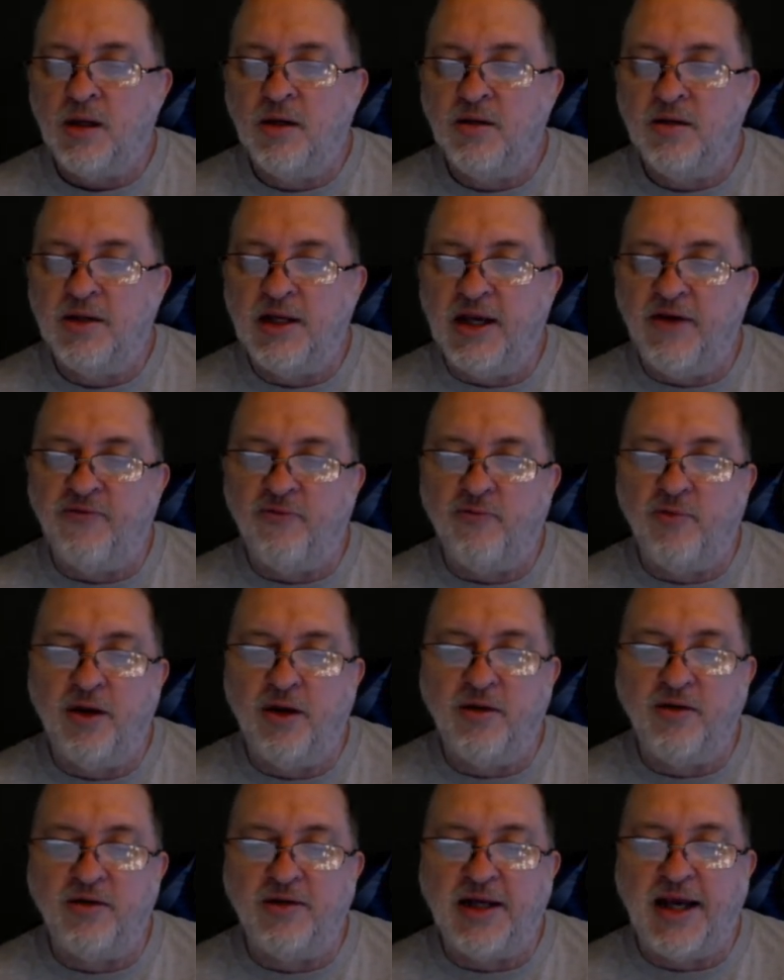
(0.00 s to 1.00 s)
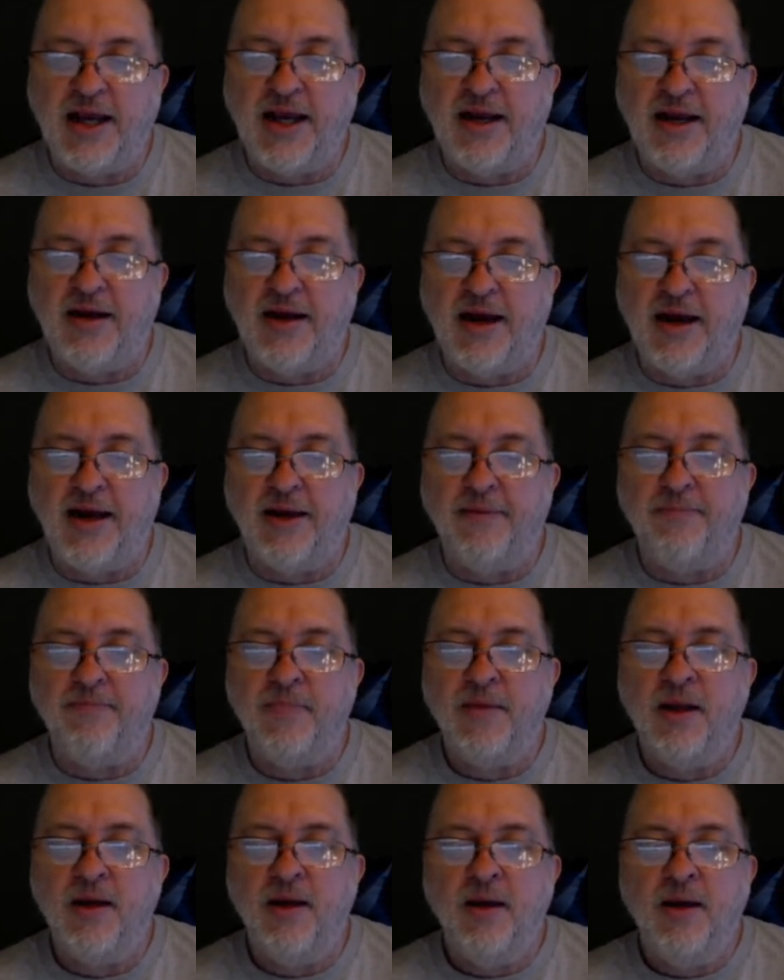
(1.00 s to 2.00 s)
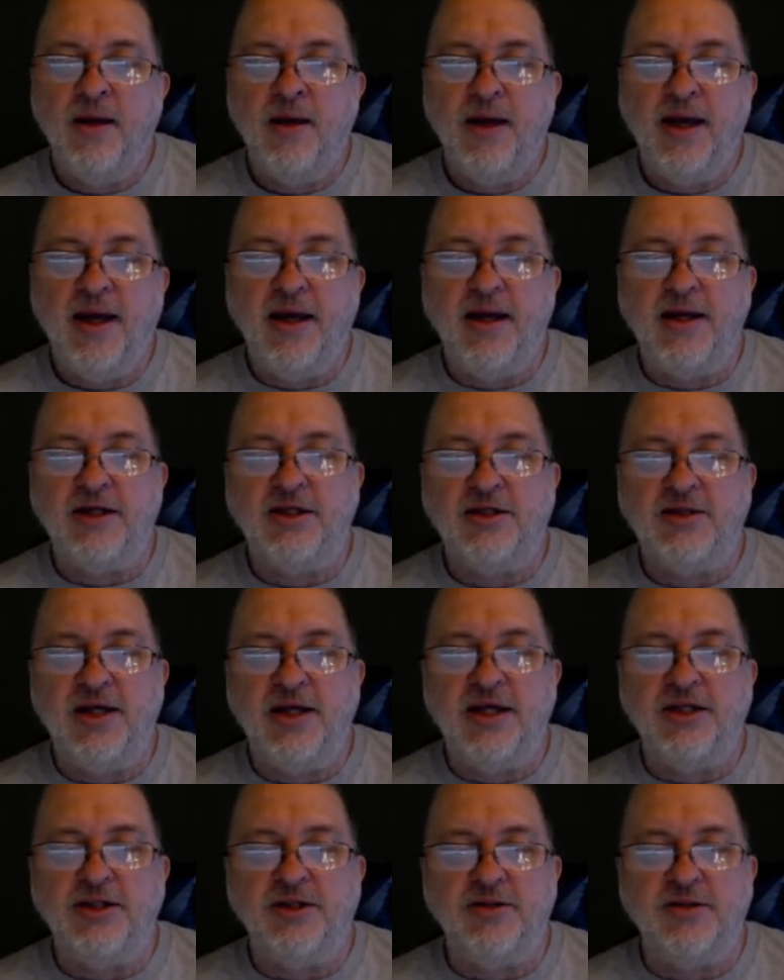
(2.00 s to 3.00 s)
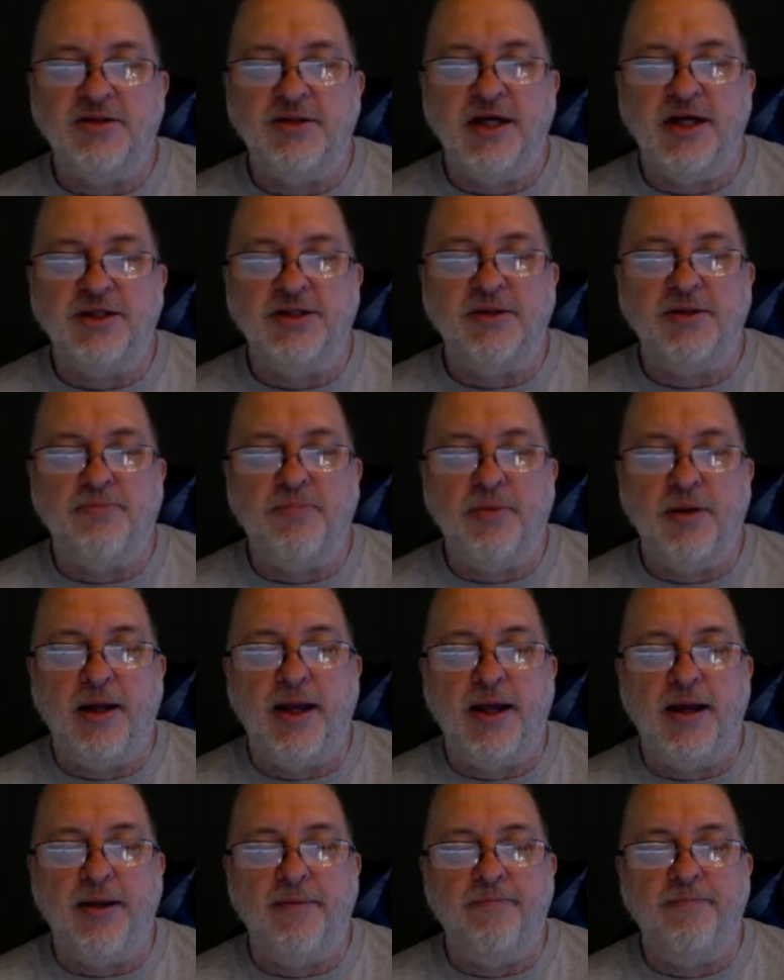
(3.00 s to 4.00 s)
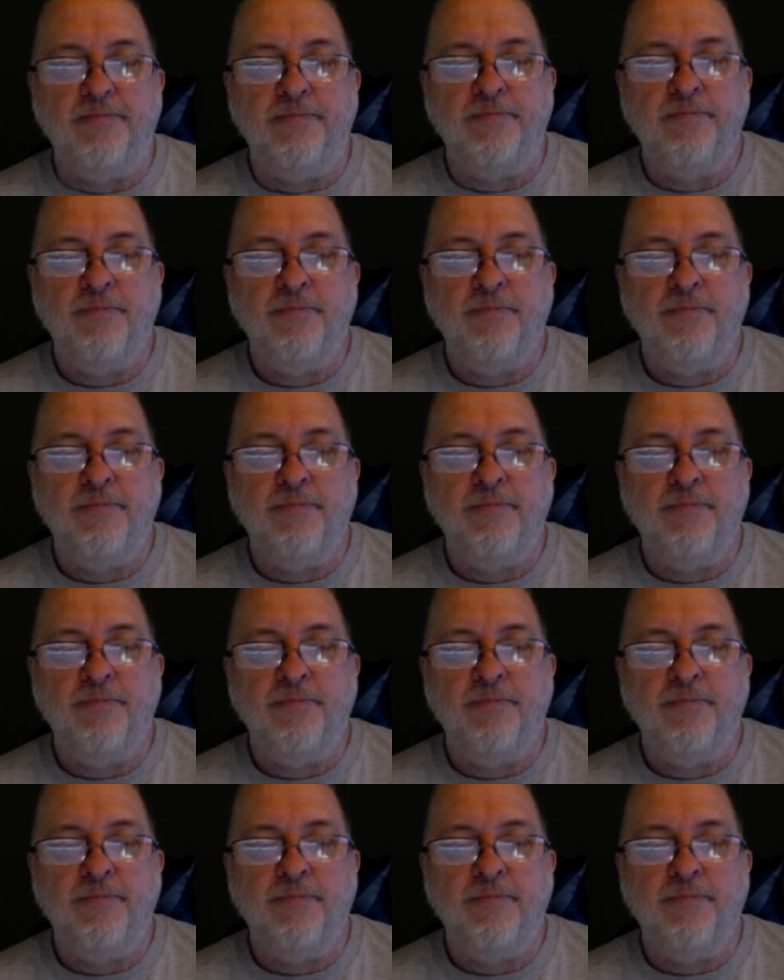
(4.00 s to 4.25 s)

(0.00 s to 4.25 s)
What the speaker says: Different weather, day and night. And extensions, that's the plan.